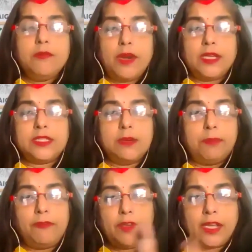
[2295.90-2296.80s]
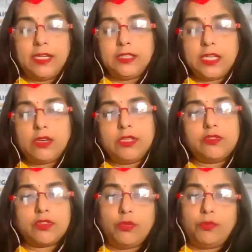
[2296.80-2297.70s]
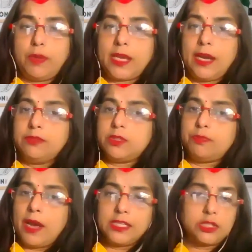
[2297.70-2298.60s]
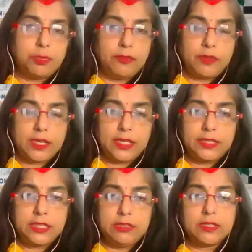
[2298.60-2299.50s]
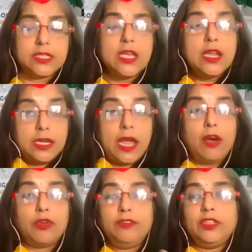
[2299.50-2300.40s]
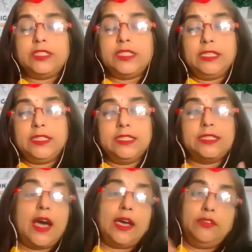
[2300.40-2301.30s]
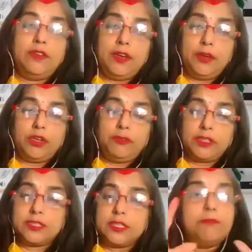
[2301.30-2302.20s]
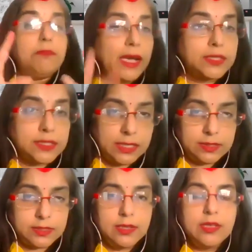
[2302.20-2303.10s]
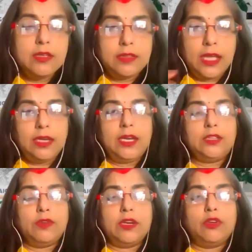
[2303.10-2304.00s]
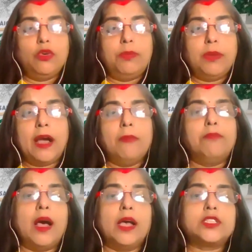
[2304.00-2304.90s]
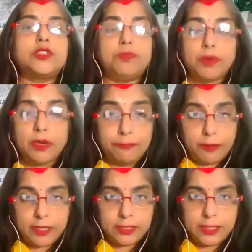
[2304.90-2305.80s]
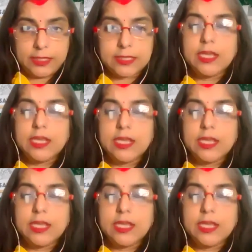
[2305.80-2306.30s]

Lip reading: Present perfect continuous becomes past perfect continuous. Now, if the sentence the other way around, if it is in past tense, then it will become past perfect tense.